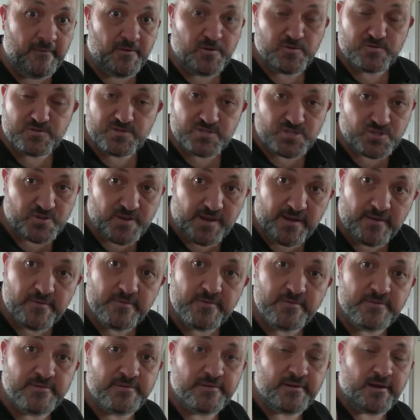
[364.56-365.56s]
or to
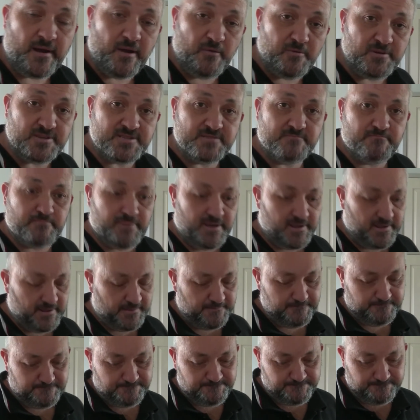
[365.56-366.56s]
struggle. I wish him better.
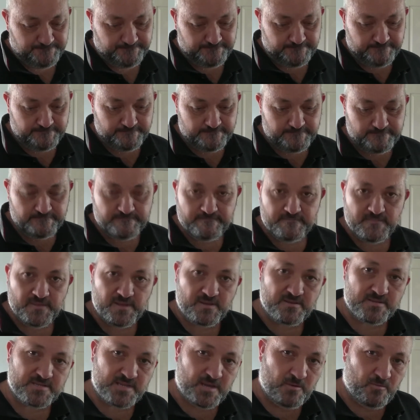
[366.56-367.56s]

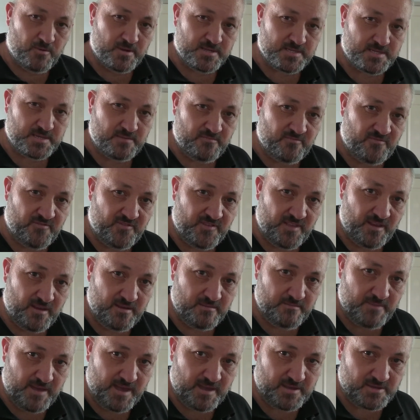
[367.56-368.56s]
Because I want him
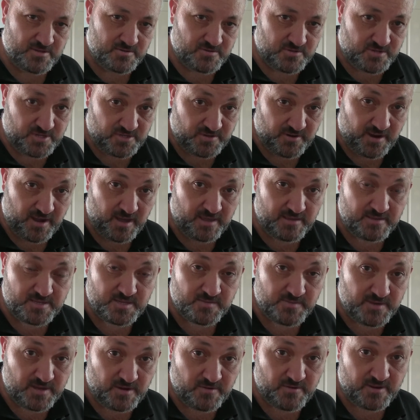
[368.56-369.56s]
flown back to Australia
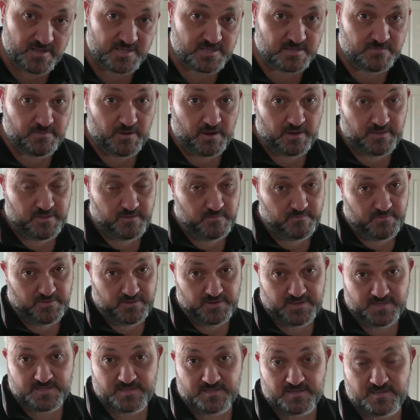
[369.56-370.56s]
to be greeted by the
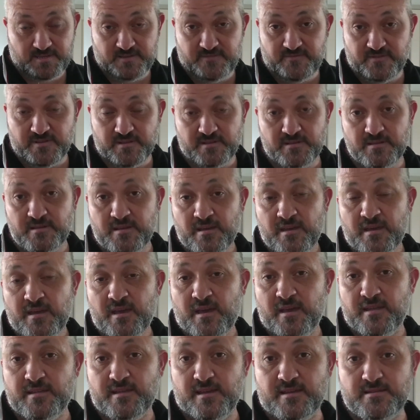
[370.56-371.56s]
police and given a,
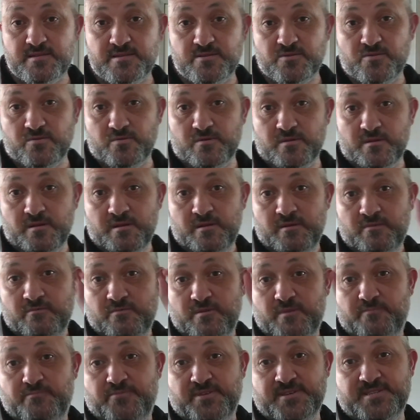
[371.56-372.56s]
an escort
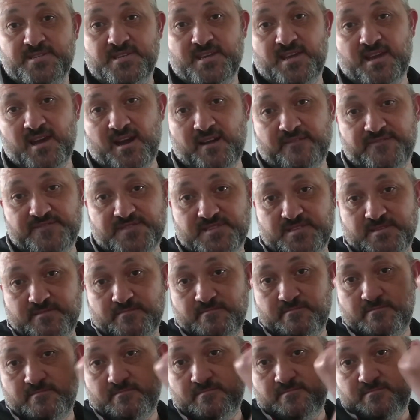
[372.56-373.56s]
with pretty
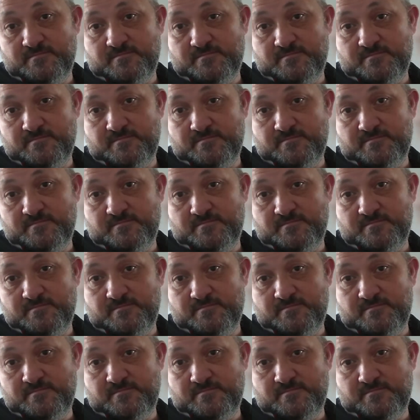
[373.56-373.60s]
cuffs